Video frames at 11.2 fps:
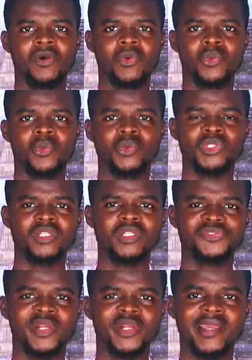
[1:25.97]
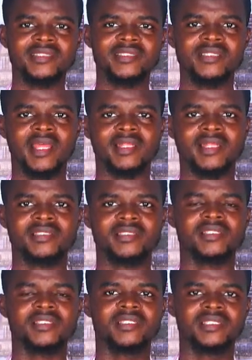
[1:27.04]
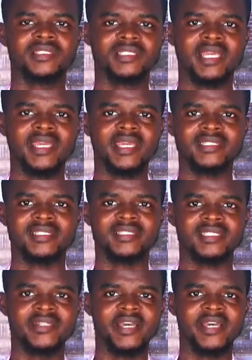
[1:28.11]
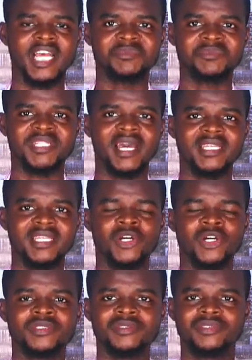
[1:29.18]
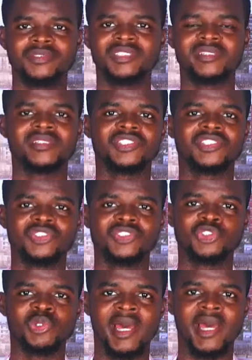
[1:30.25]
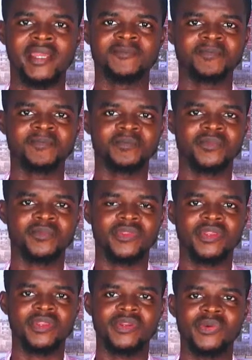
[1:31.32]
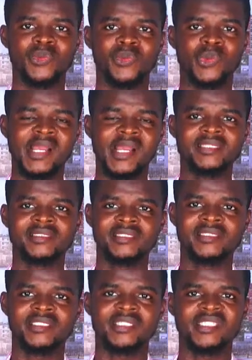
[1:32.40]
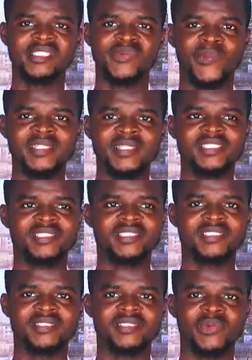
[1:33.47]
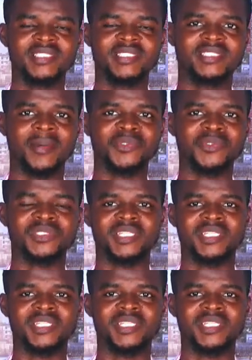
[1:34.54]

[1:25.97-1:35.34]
not forgetting that his case has been hanging on since July, when it happens that